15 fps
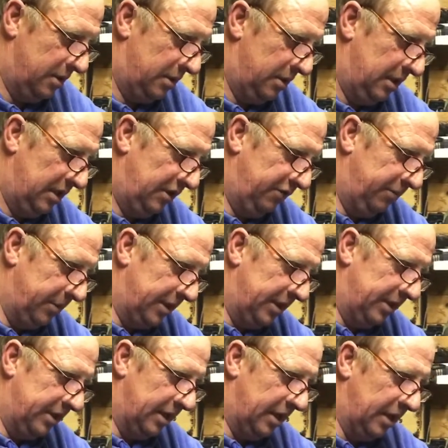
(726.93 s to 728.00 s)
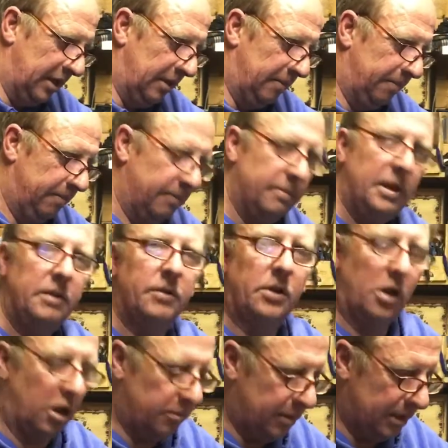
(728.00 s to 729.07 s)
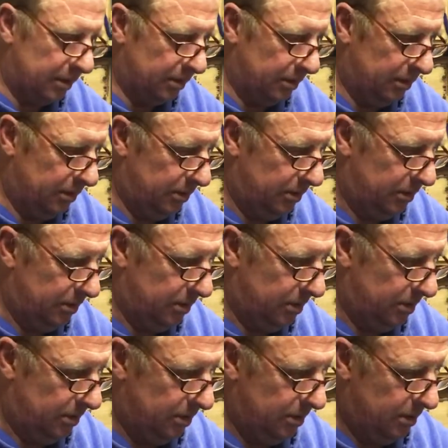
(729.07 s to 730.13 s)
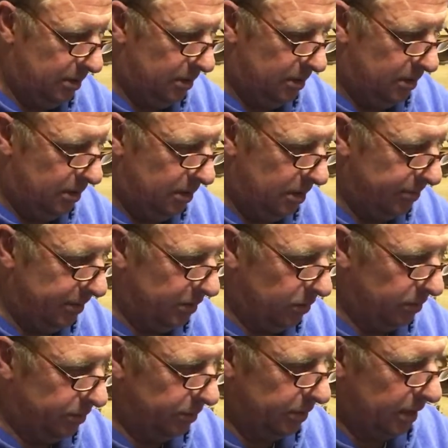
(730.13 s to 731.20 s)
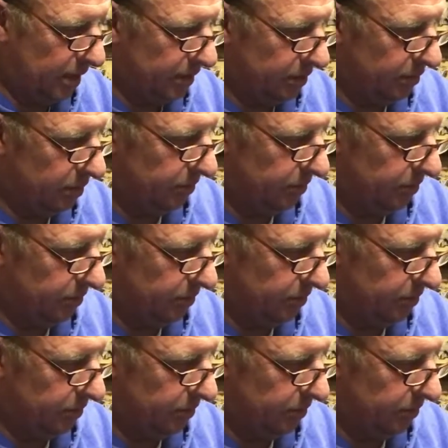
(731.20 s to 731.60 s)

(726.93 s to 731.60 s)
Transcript: leave a comment. Let me know what you guys are